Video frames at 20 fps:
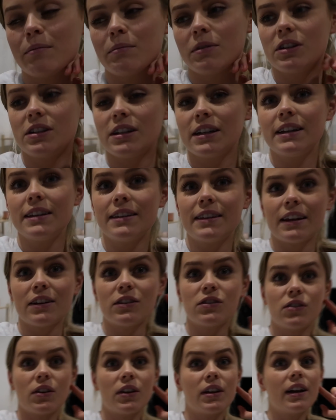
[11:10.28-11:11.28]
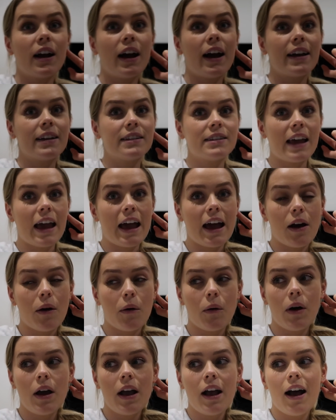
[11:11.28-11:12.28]
images and show you guys
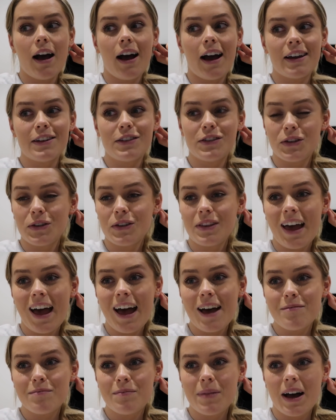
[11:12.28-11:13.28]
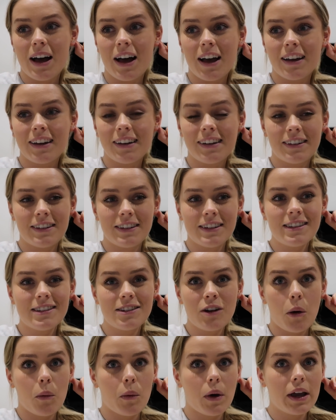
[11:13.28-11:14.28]
how I do that. But it's just
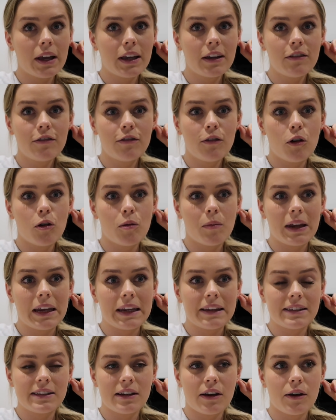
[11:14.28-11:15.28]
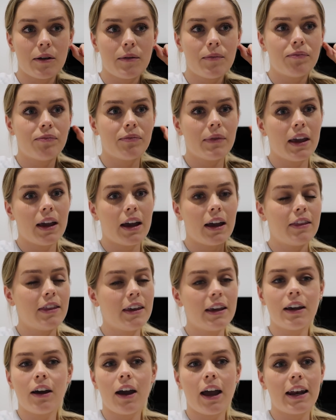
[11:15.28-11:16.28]
not working for me. So I
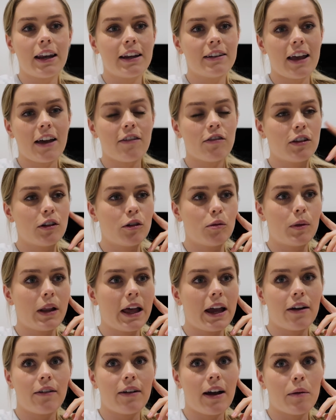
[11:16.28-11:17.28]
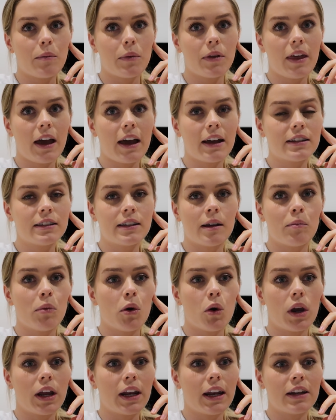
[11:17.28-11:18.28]
think I need to have a little play around with that at some
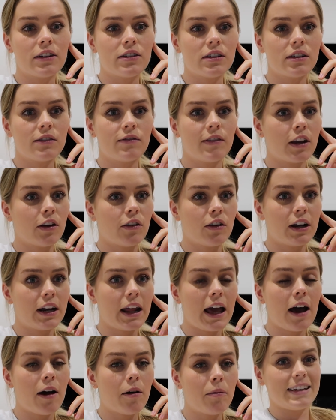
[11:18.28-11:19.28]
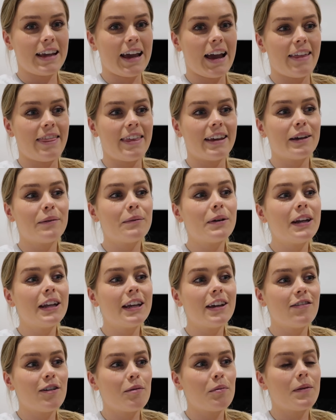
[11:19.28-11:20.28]
point and just figure it out. So yeah, I think I'm going to
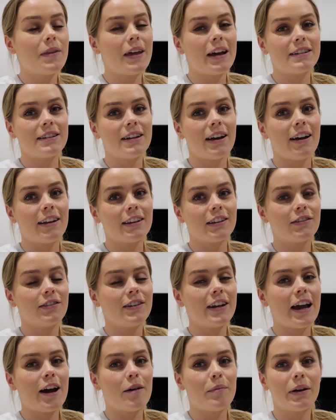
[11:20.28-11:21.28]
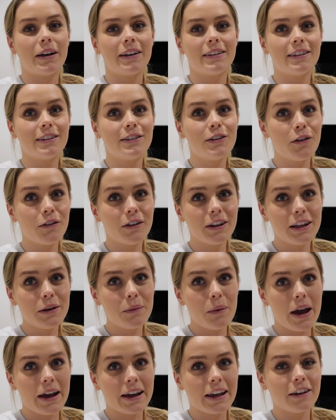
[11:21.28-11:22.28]
give up on that task for now because it's not really
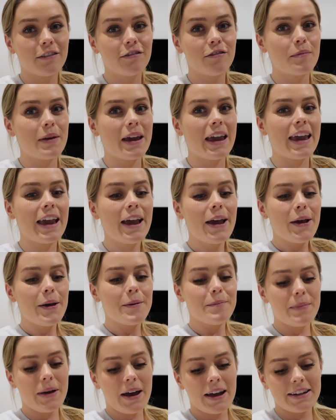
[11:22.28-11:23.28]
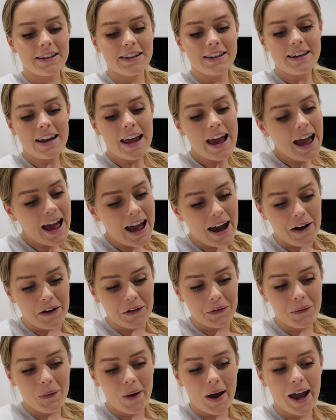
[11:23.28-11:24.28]
working for me. But
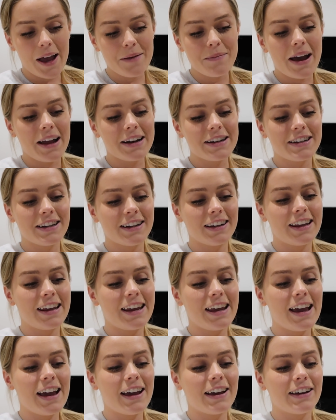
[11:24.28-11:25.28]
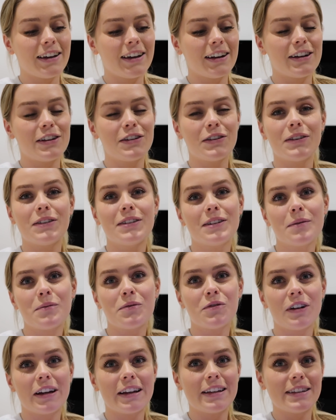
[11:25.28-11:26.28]
now I'm actually going to do
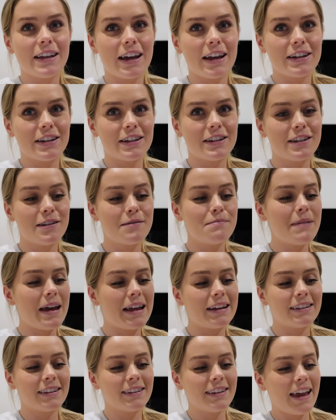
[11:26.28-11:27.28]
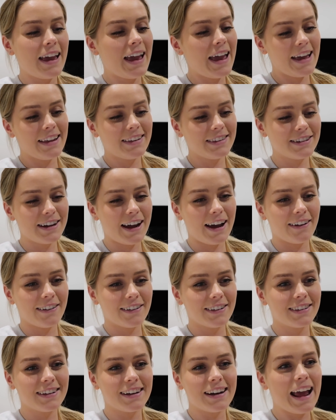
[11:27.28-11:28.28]
some research into men's
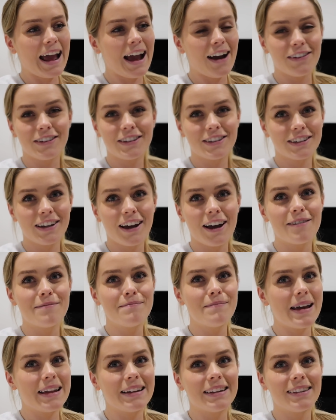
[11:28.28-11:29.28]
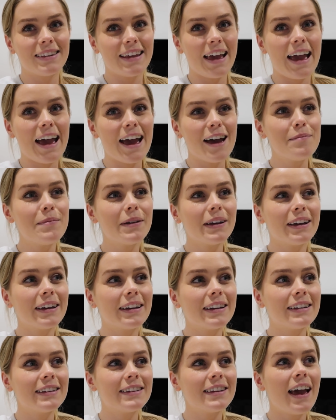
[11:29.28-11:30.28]
hairstyles and how to cut men's hair,
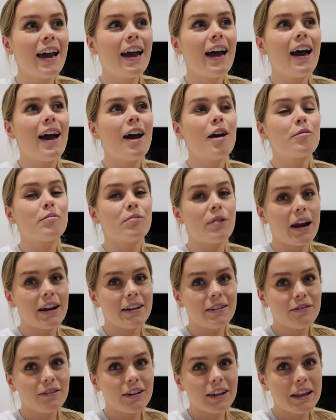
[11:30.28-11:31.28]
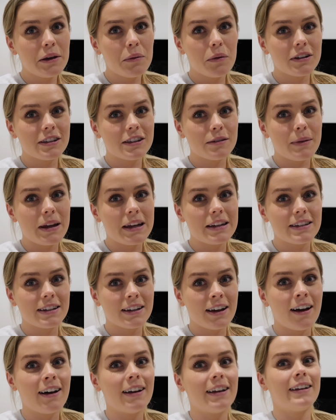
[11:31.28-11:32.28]
because Braydon really wants me to
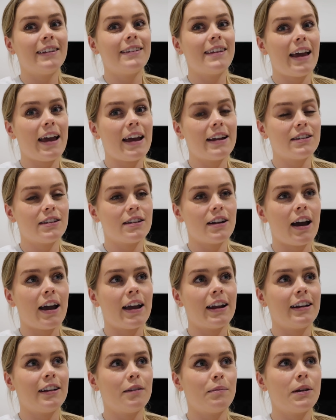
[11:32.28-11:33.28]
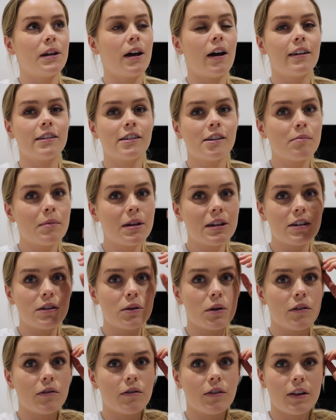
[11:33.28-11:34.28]
cut his hair tonight, and he's been asking me to
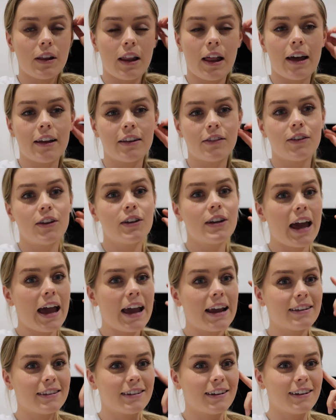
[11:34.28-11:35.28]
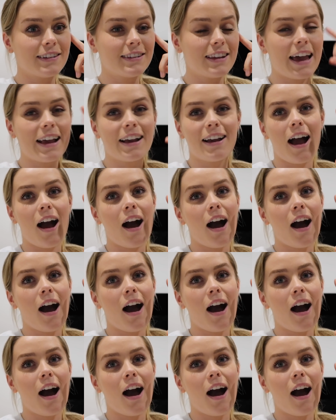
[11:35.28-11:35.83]
do it for the last few days, and I was like,